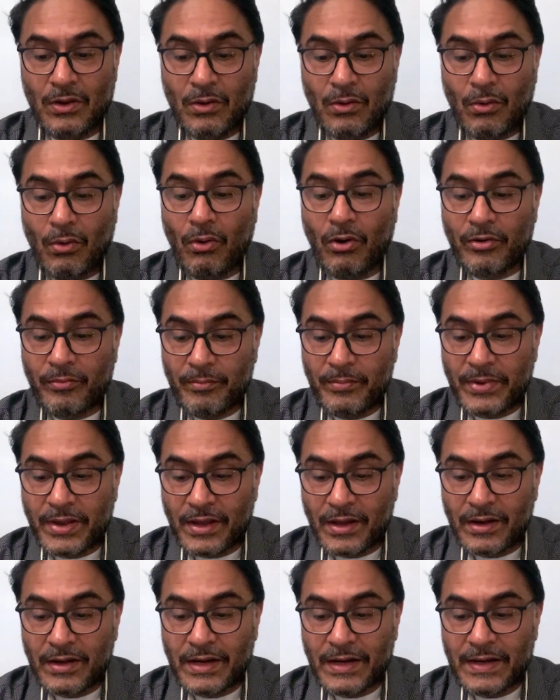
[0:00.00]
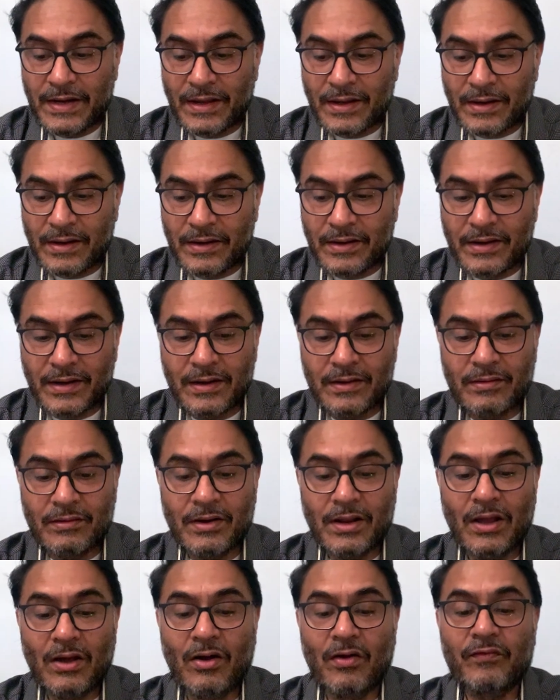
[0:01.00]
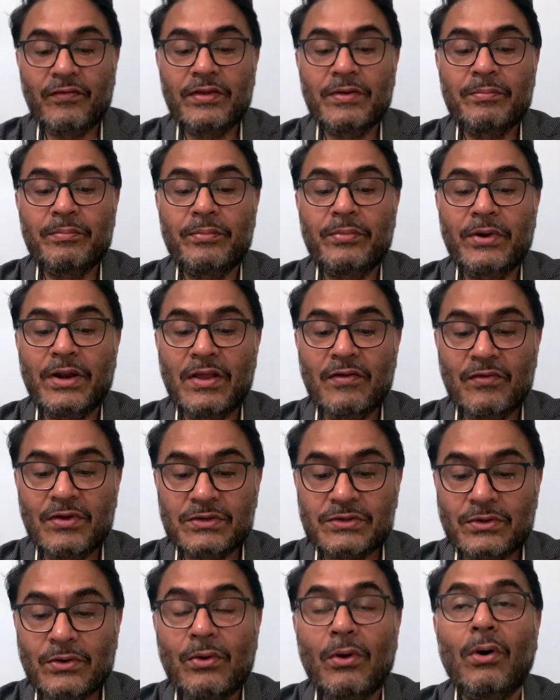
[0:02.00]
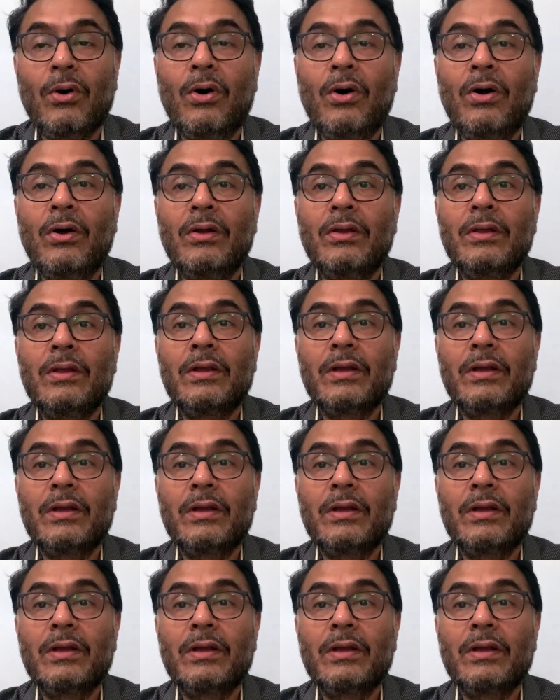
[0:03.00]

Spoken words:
or merely declaratory of the previous law,